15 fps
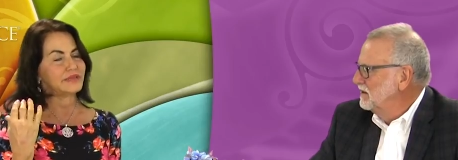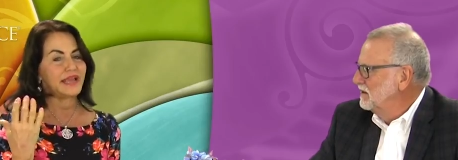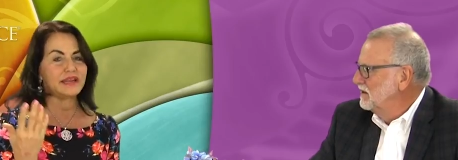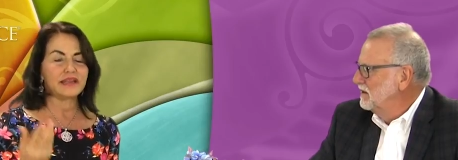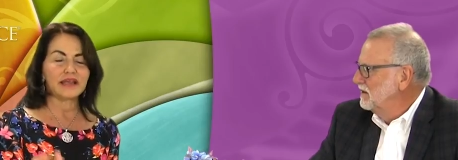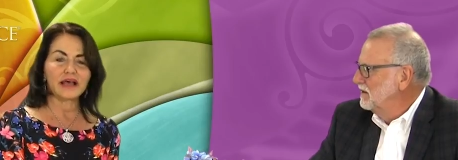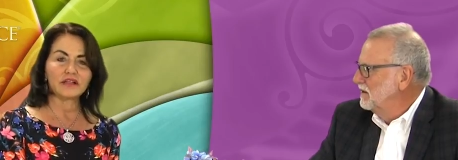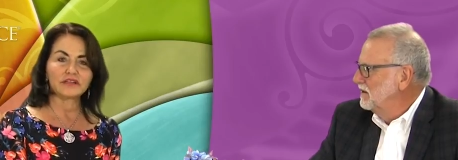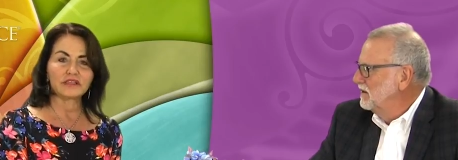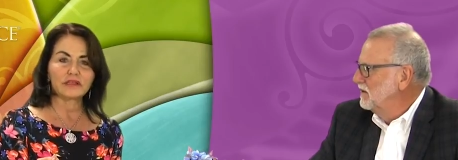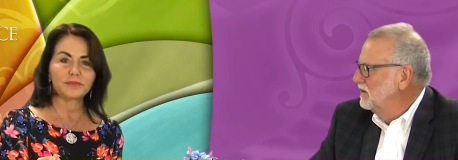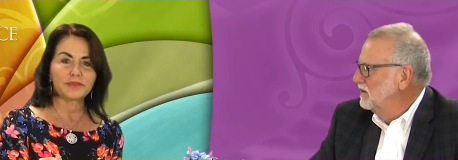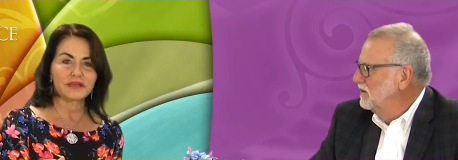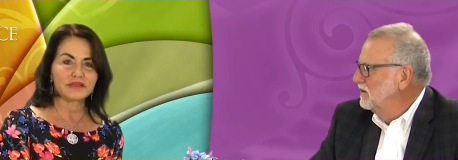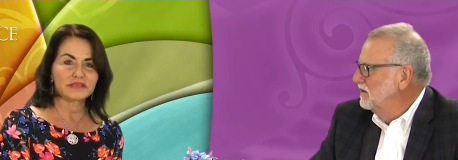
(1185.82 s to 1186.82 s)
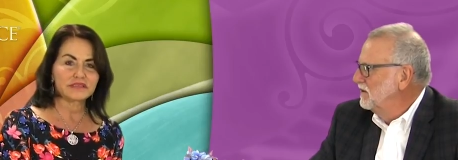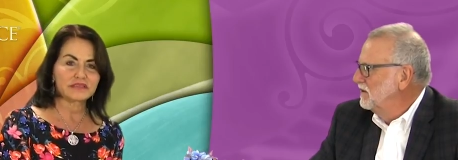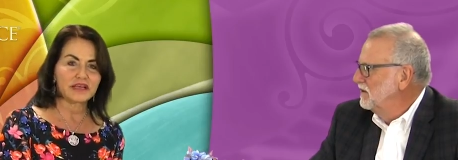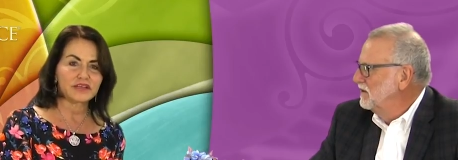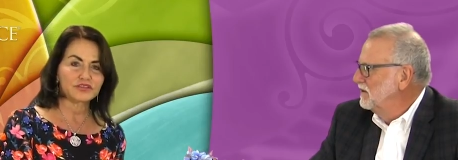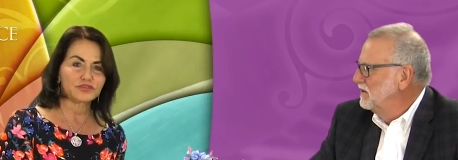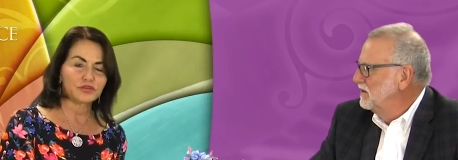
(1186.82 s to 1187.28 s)
Speaker 1: and a little bit of
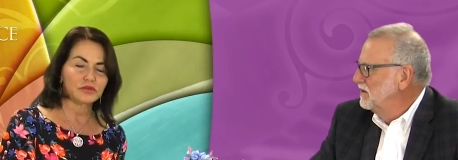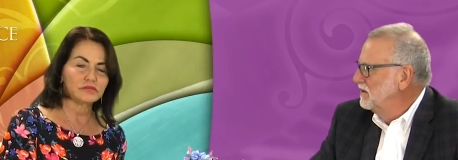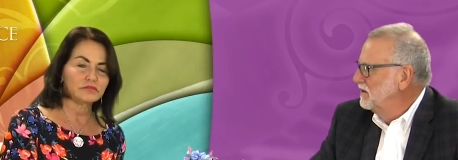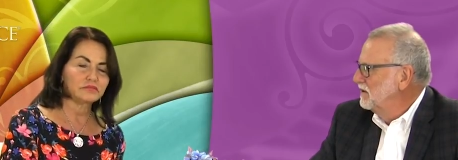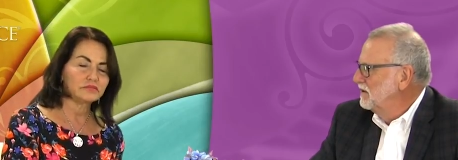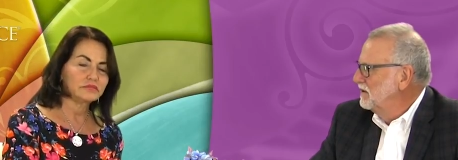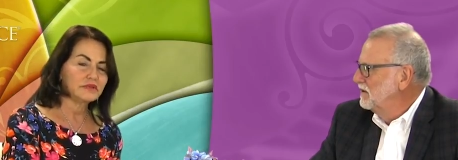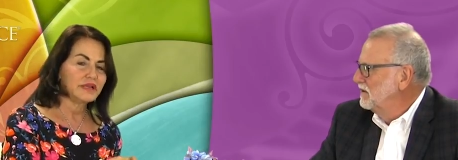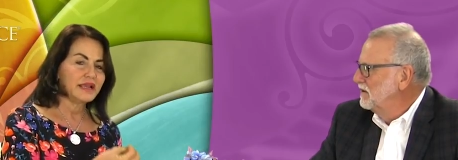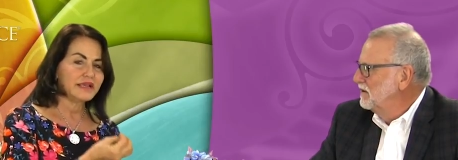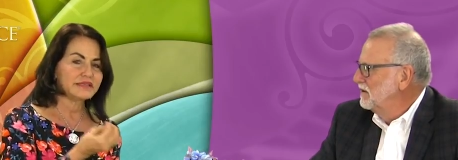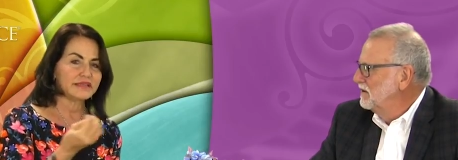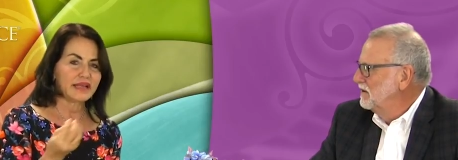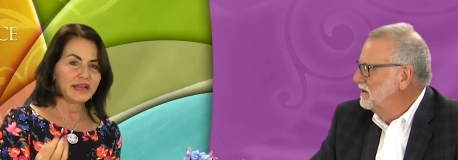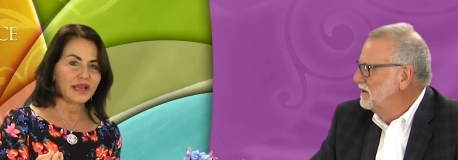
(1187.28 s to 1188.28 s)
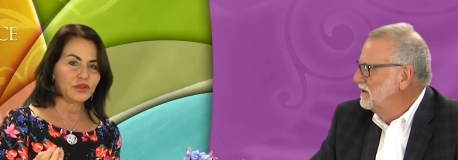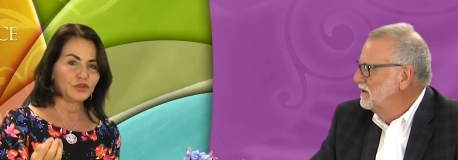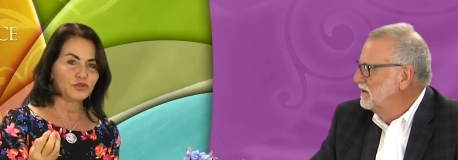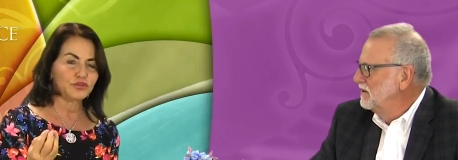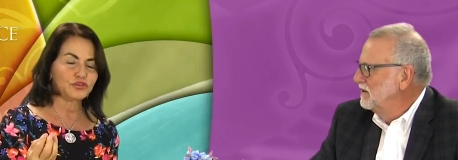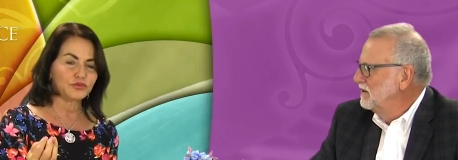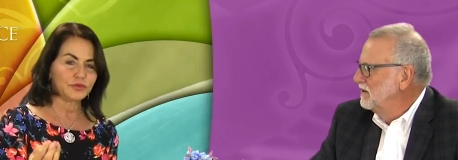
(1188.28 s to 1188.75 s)
testosterone is not how
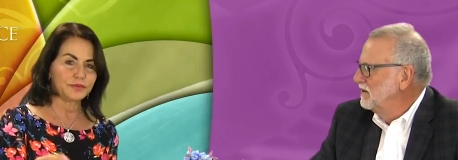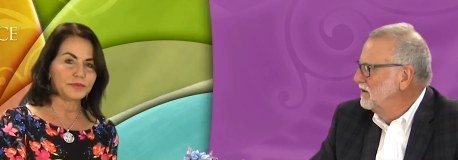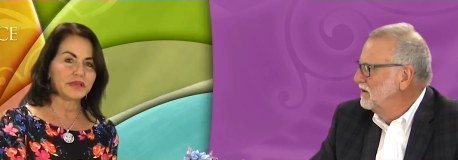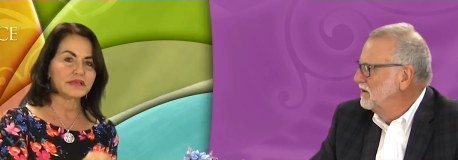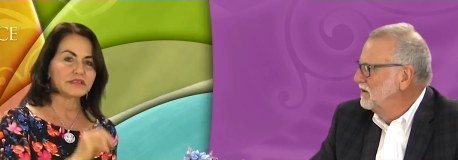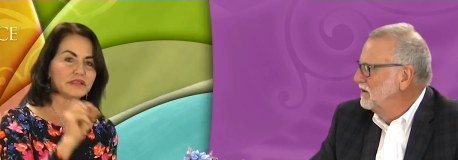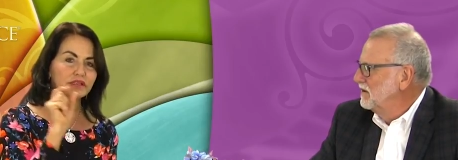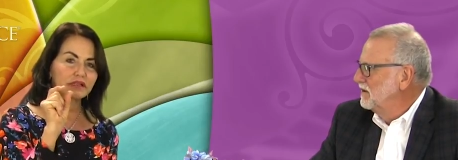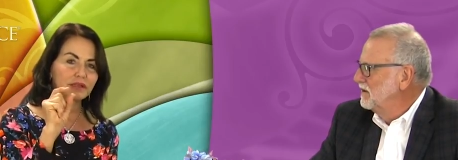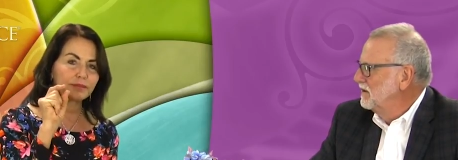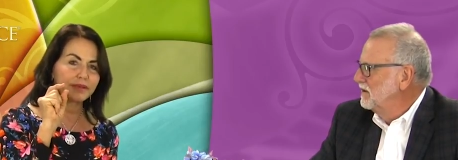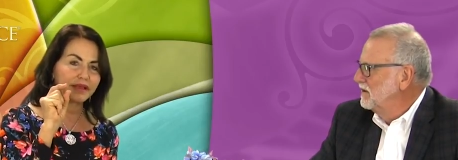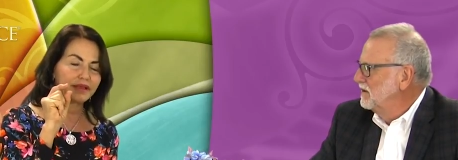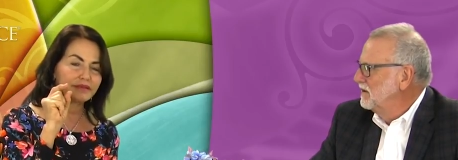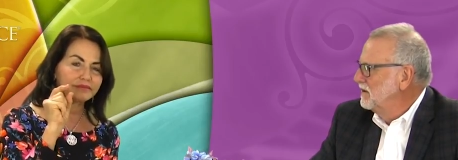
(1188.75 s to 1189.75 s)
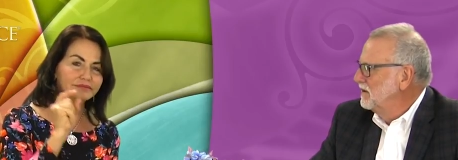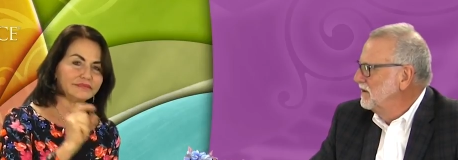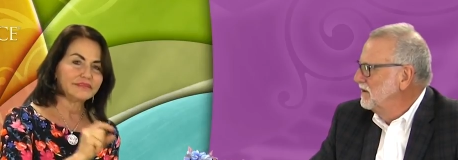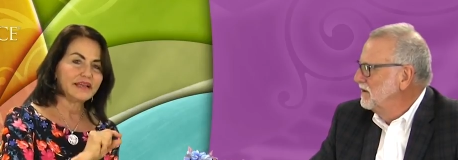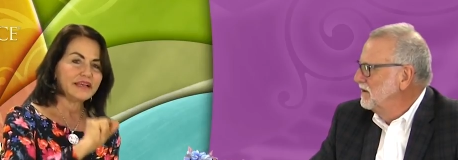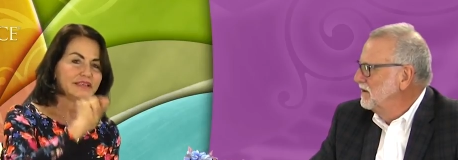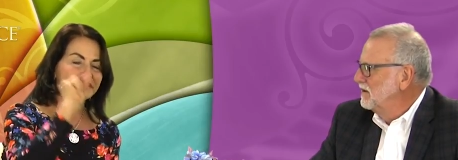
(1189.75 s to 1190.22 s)
you do it because a little bit
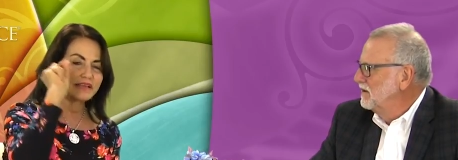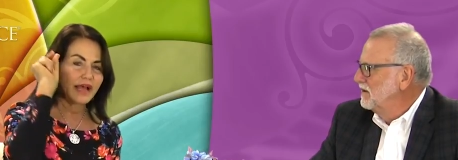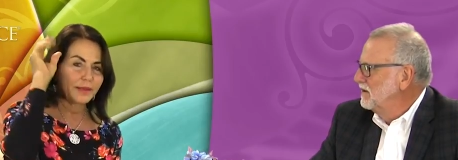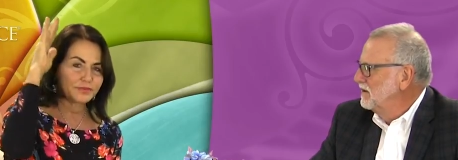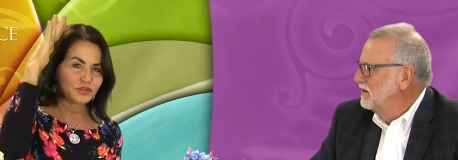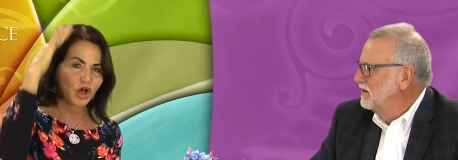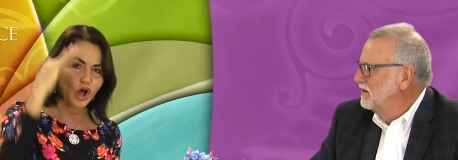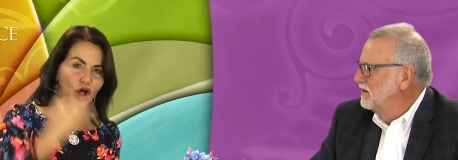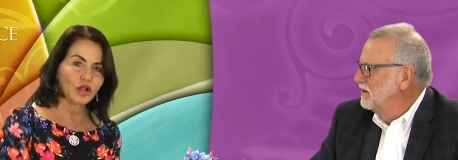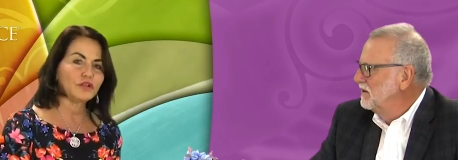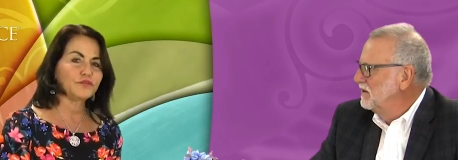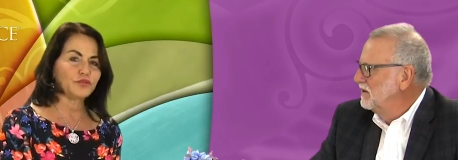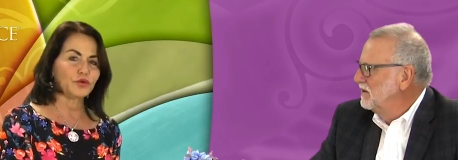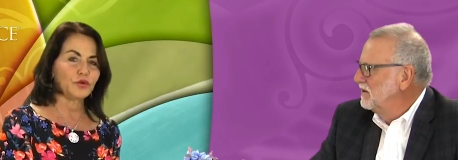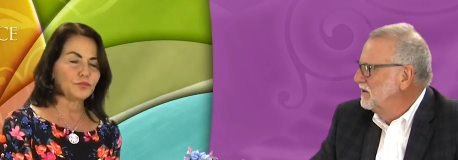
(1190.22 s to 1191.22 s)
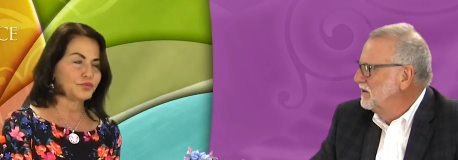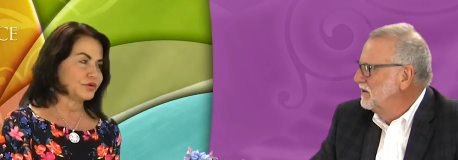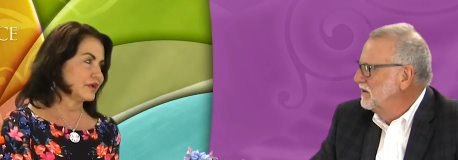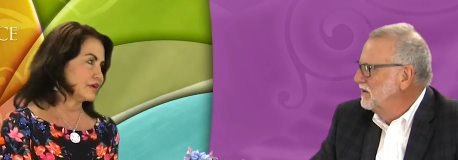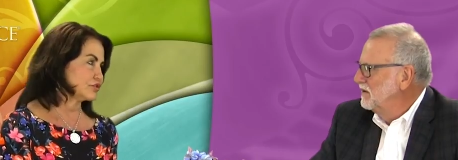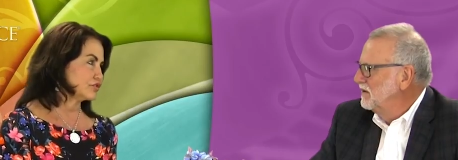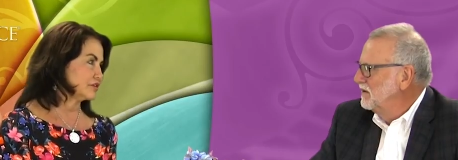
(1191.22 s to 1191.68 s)
stops all of your own
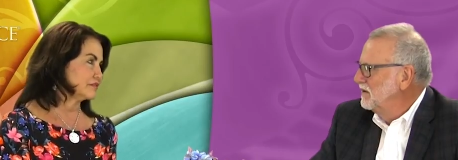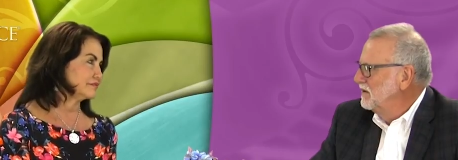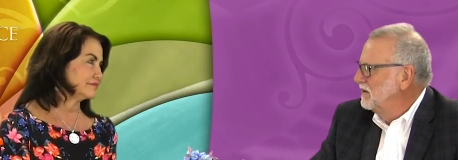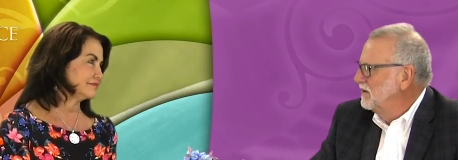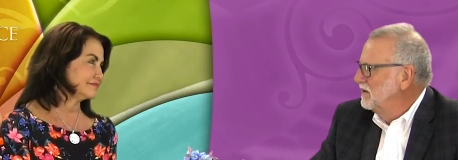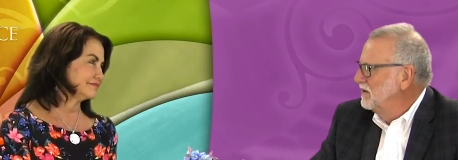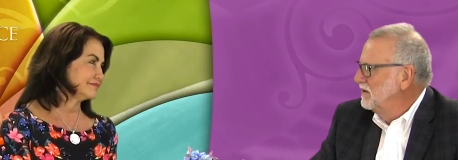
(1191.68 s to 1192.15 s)
production.